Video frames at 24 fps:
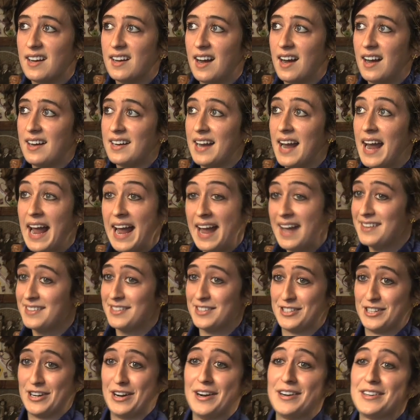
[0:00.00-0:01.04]
I had
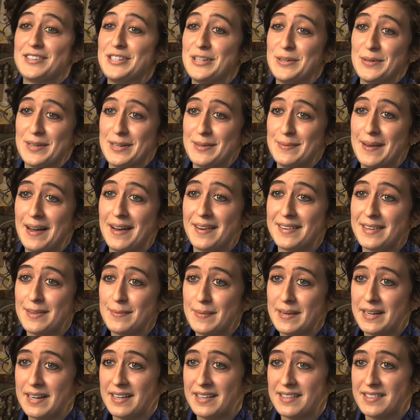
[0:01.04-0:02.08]
to talk to her about it
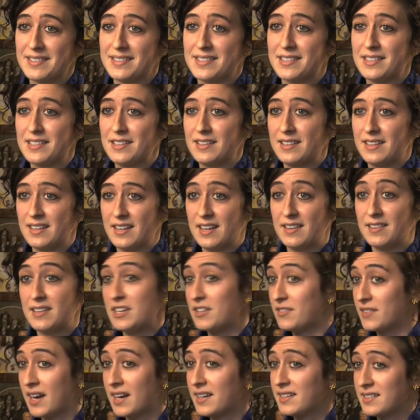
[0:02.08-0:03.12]
because in the
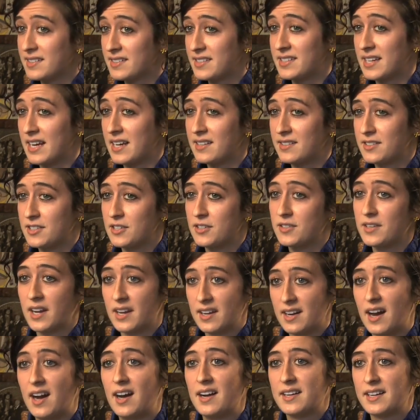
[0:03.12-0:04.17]
United States you
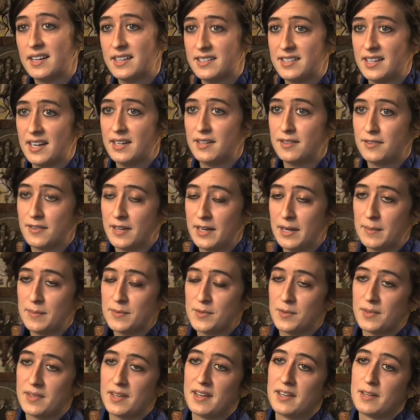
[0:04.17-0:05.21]
cannot get
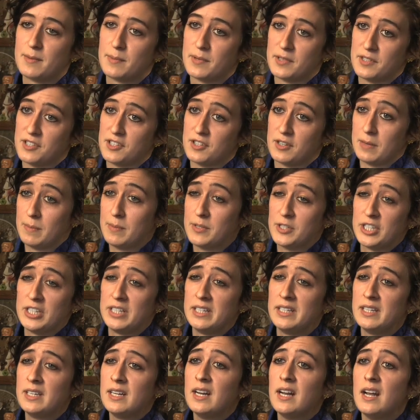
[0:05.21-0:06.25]
diaphragms without a
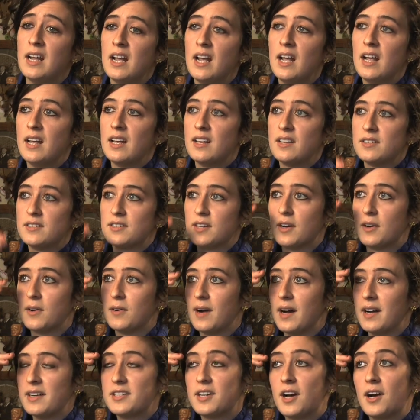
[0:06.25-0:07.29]
prescription. So
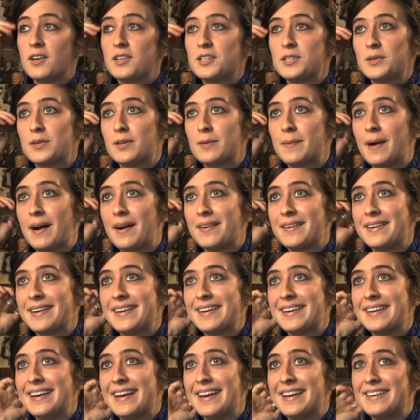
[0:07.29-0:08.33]
I talked to her about
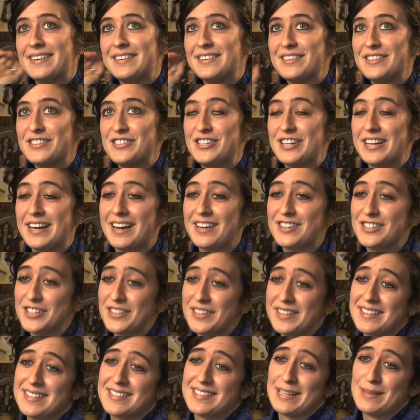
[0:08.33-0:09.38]
it, and she
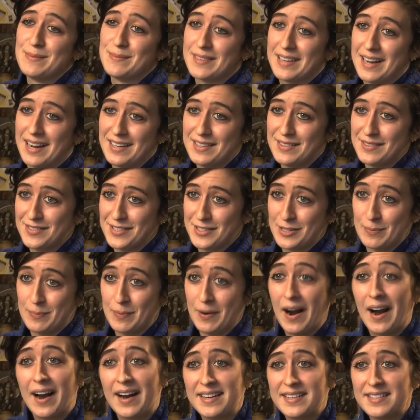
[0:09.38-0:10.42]
actually seemed kind of
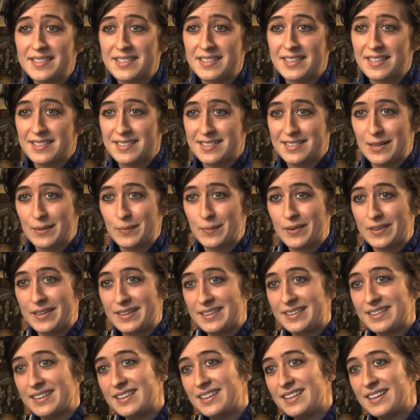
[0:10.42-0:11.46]
surprised that
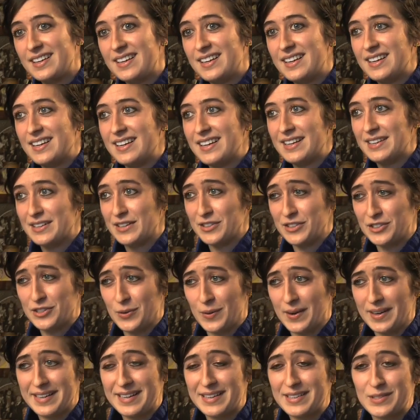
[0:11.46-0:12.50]
someone in her
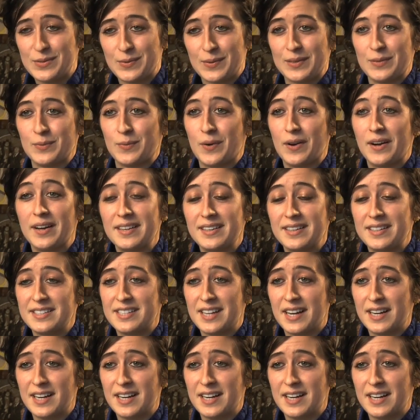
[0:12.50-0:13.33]
20s would want a